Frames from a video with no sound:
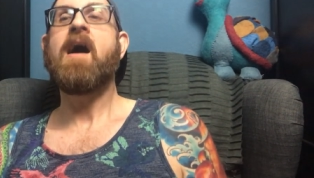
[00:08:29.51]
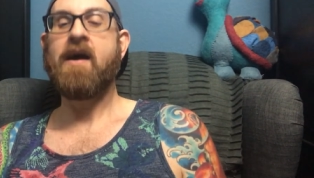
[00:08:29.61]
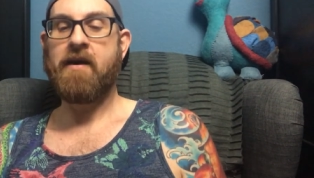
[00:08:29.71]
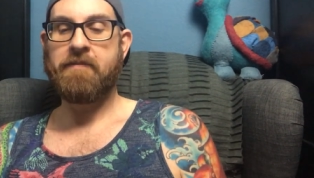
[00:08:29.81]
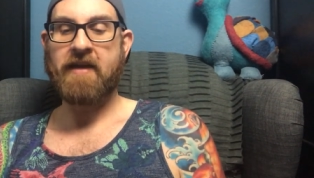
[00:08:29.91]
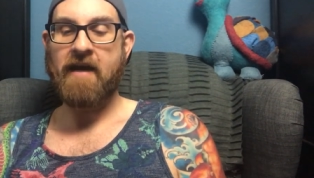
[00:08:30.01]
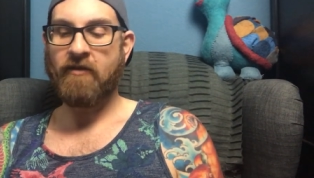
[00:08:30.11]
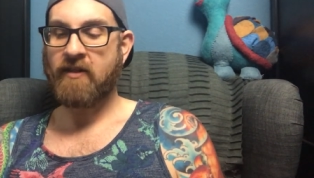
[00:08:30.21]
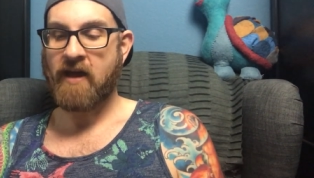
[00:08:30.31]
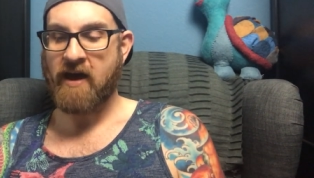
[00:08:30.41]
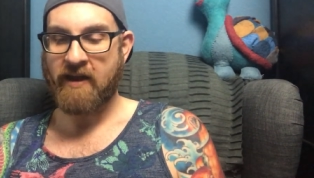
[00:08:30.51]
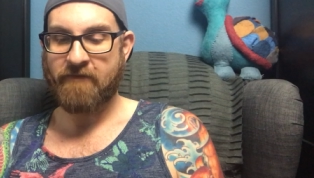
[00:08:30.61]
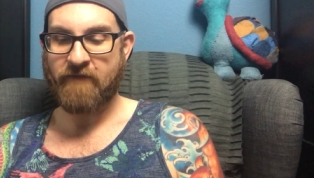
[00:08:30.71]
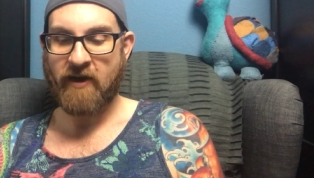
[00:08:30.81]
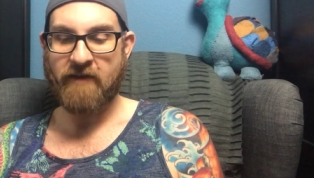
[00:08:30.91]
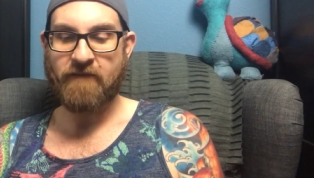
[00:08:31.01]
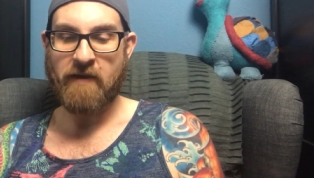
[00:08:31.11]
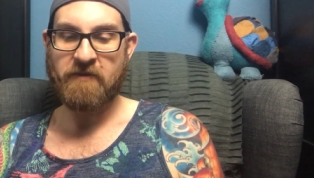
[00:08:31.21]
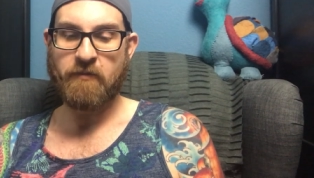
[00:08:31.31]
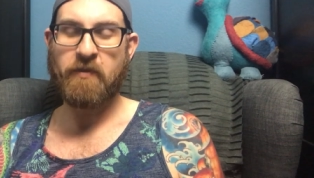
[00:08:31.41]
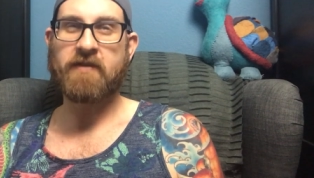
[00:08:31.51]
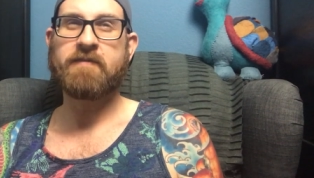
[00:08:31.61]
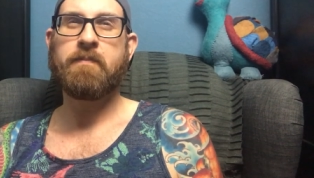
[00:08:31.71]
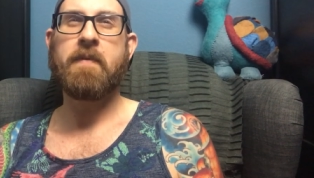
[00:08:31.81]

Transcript: They have a lot of very famous books.